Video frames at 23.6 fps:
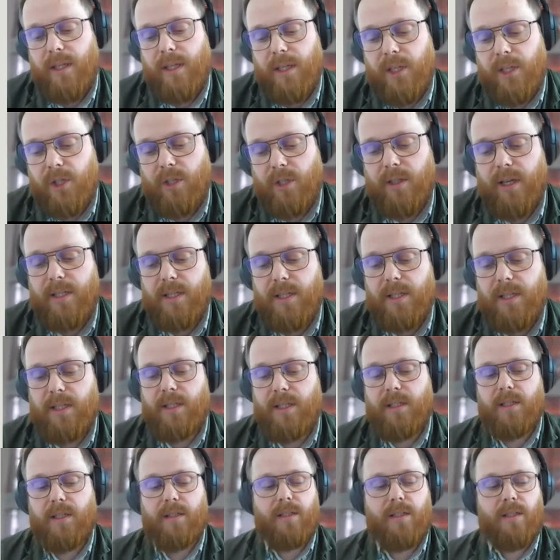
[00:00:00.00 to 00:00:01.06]
initial
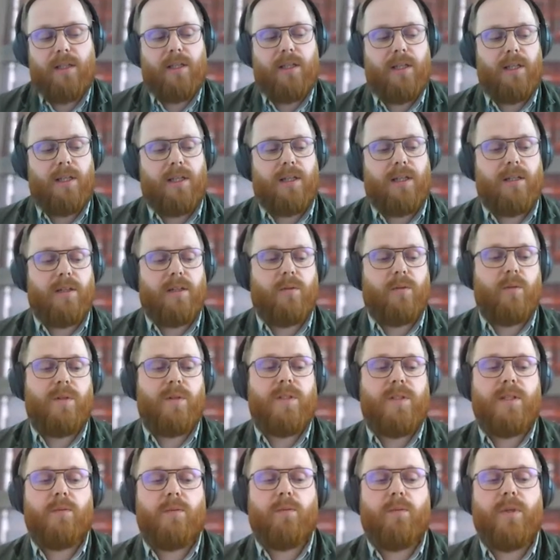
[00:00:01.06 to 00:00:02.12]
idea here
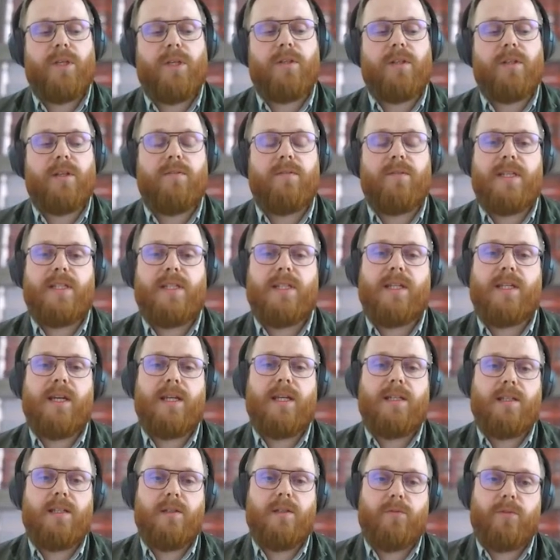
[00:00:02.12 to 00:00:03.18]
was that we could
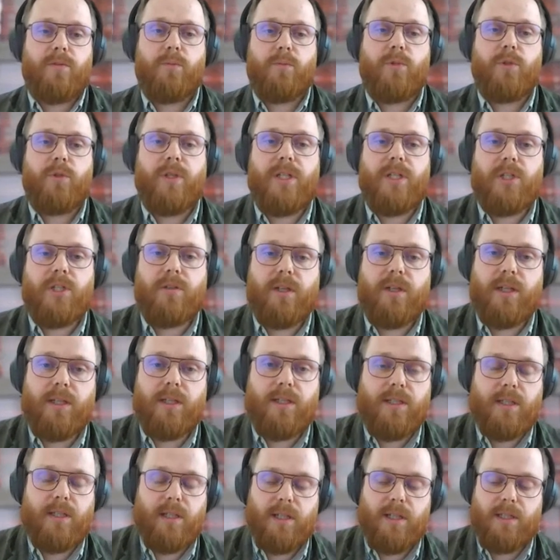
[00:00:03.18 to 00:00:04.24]
investigate different
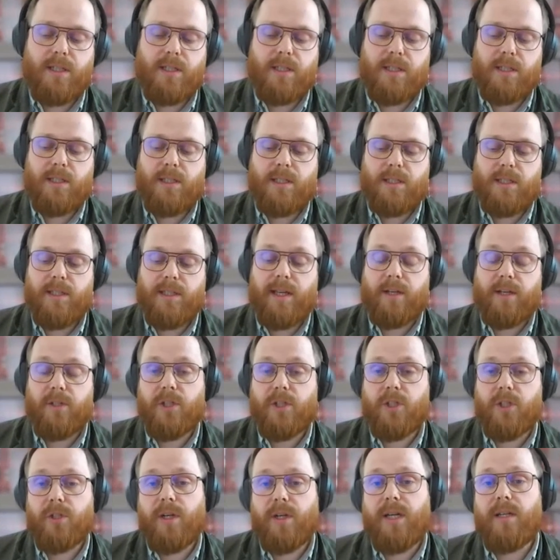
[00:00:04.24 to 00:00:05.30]
pre-training tasks that are
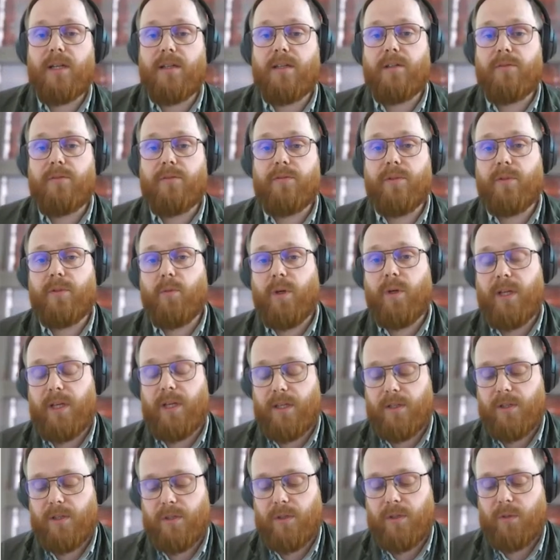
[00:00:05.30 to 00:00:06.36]
trained in different
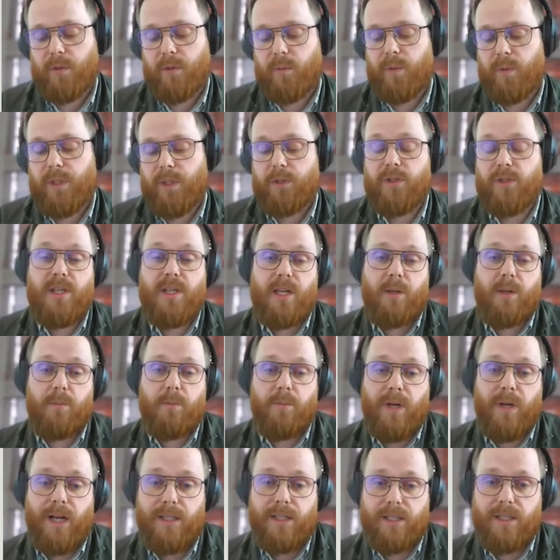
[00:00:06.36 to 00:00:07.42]
ways. So we could take
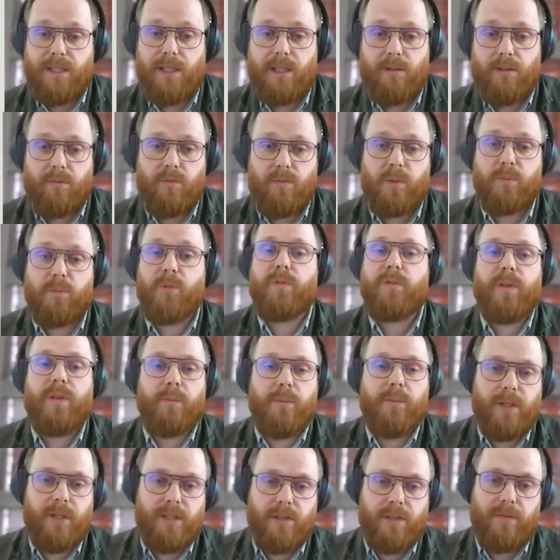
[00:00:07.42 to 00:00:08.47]
masking,
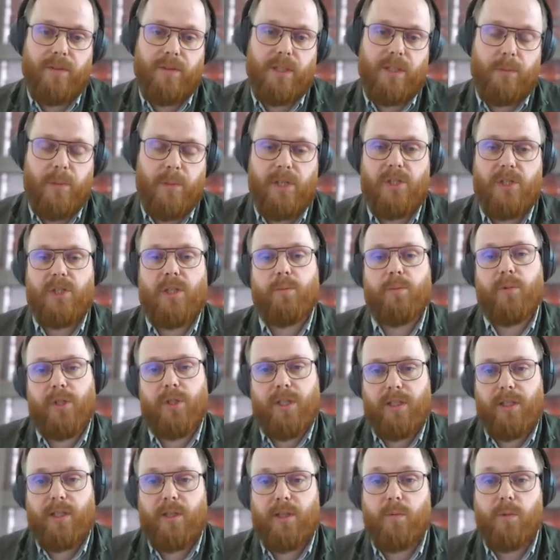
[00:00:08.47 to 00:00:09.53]
removing parts of an image and
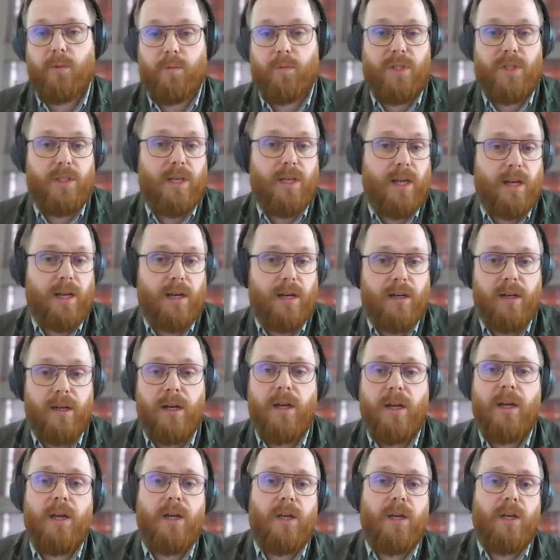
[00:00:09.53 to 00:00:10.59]
predicting what was there.
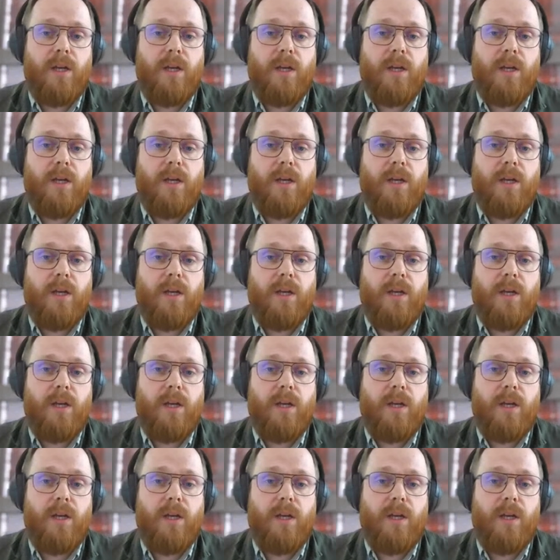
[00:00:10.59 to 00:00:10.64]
